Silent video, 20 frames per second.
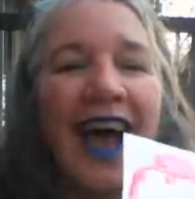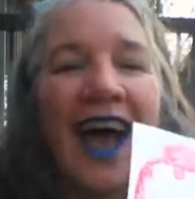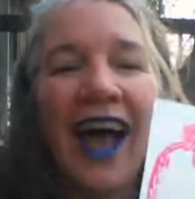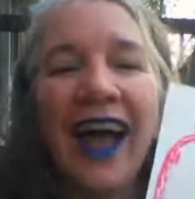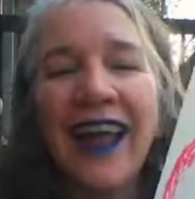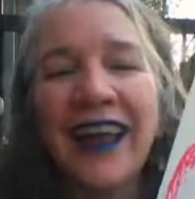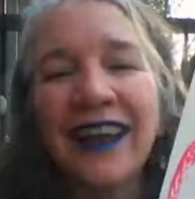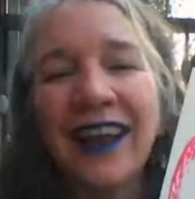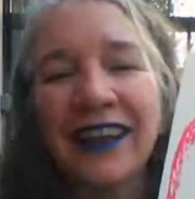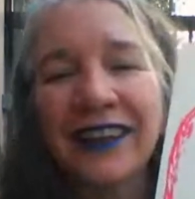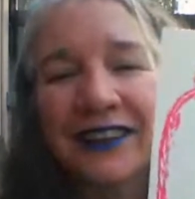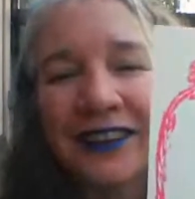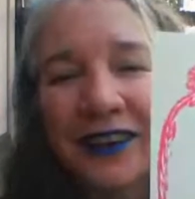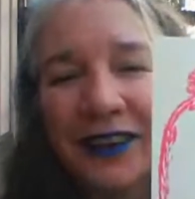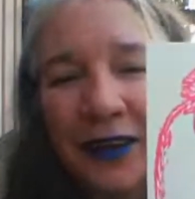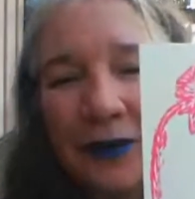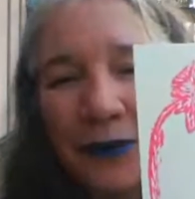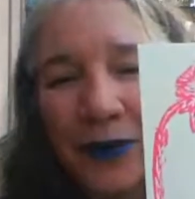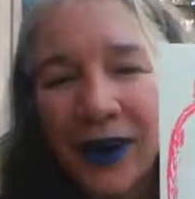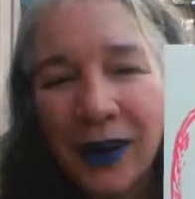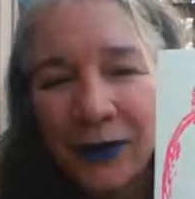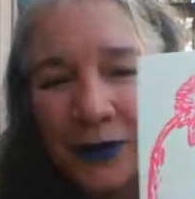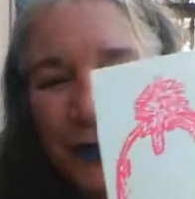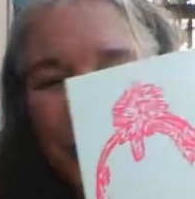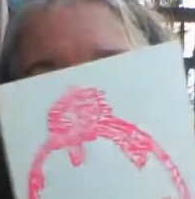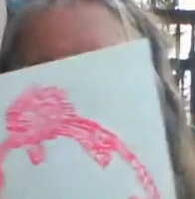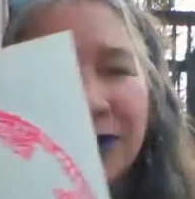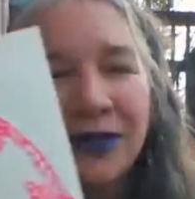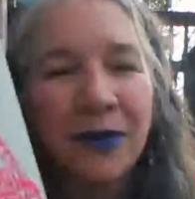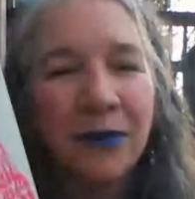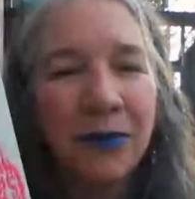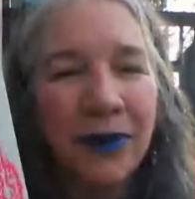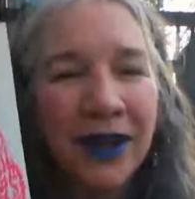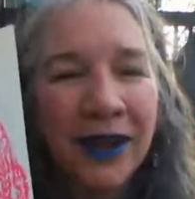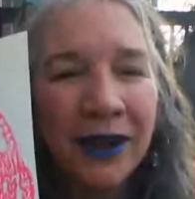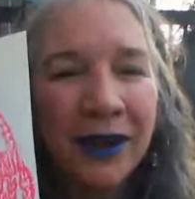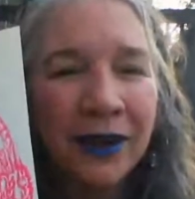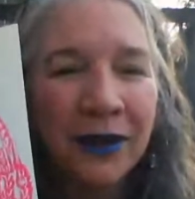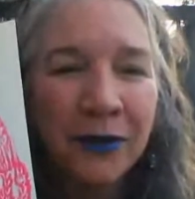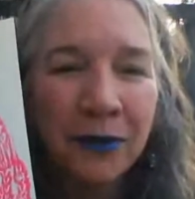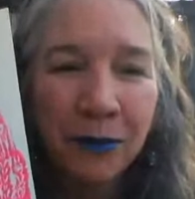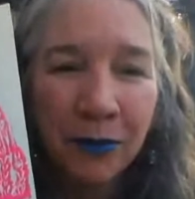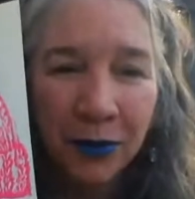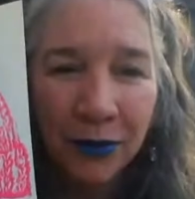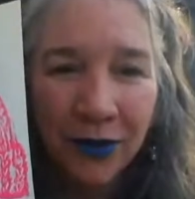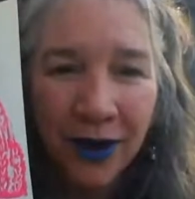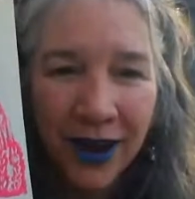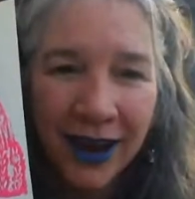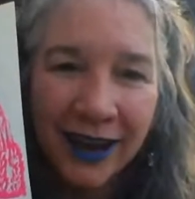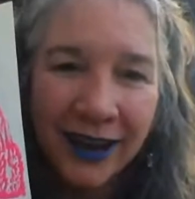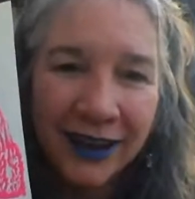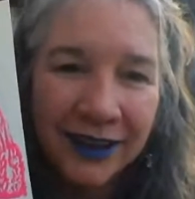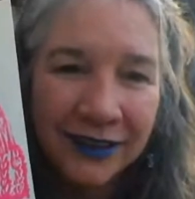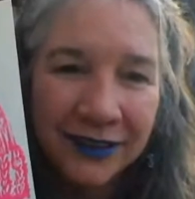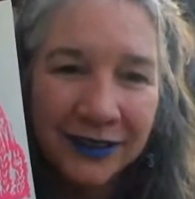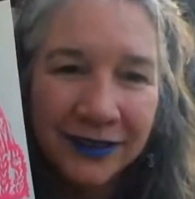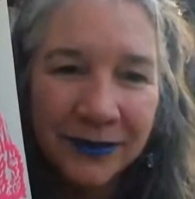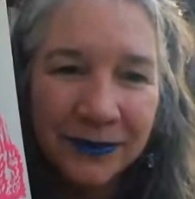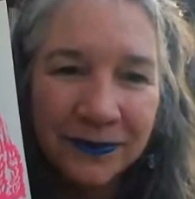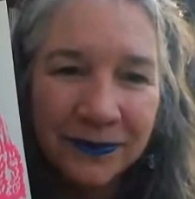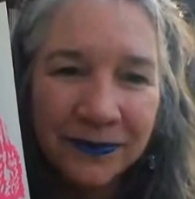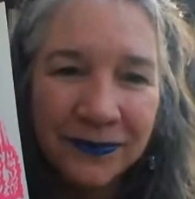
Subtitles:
I did, when I was doing the pink berets,